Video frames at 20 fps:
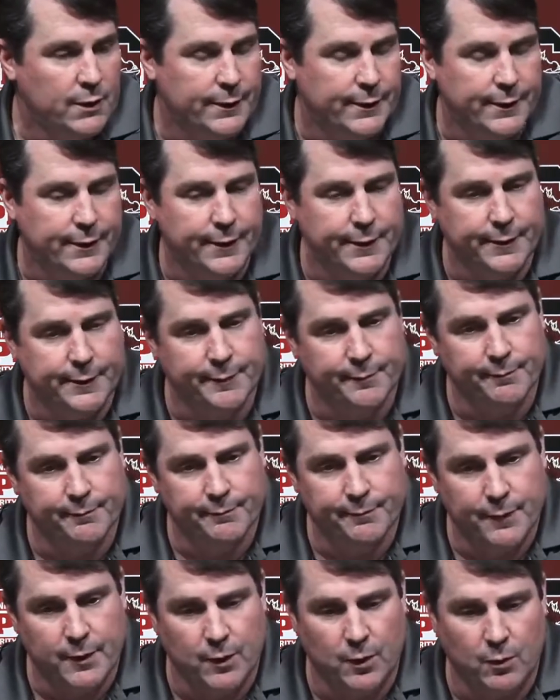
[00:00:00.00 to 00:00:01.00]
Um,
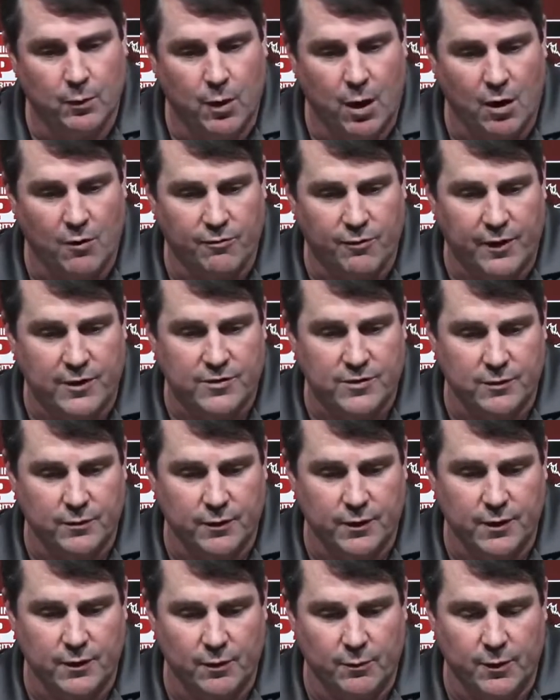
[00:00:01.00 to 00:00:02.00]
you know,
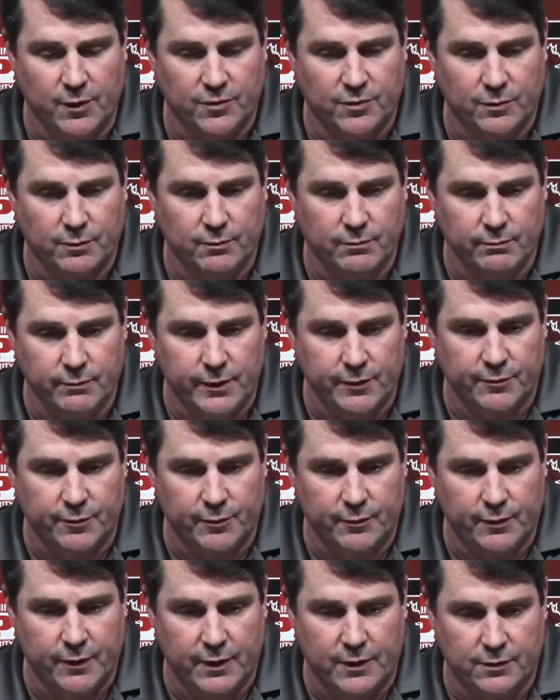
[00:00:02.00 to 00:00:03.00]
offensively there'll be some
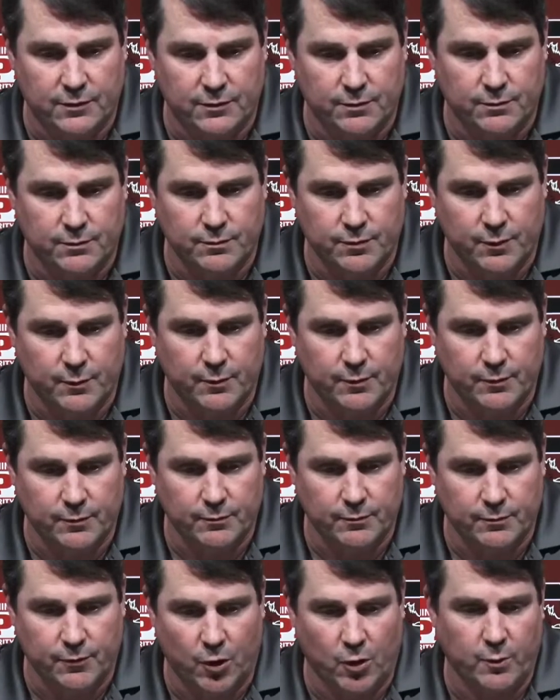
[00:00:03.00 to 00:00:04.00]
different things from a
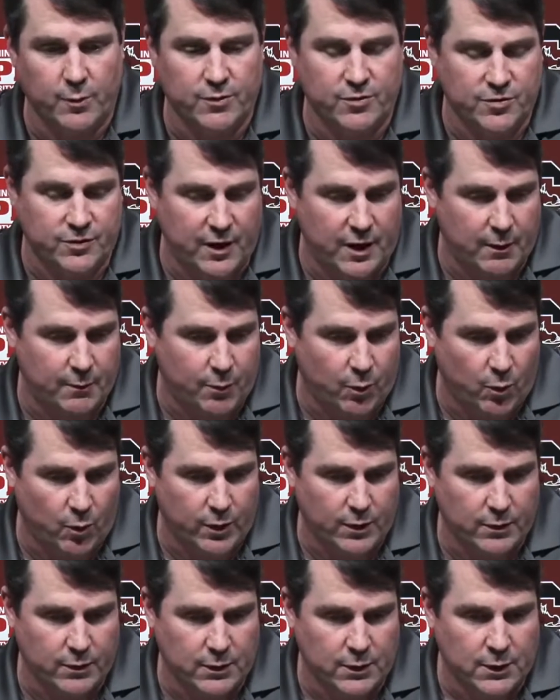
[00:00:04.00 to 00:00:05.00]
verbiage
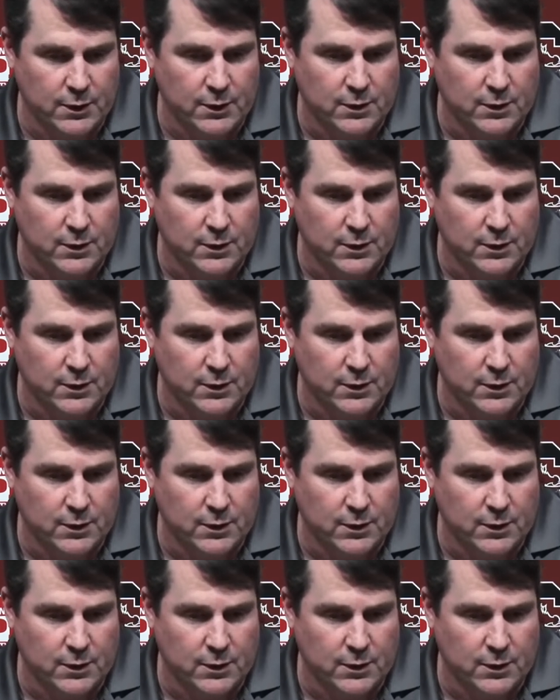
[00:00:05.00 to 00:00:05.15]
standpoint,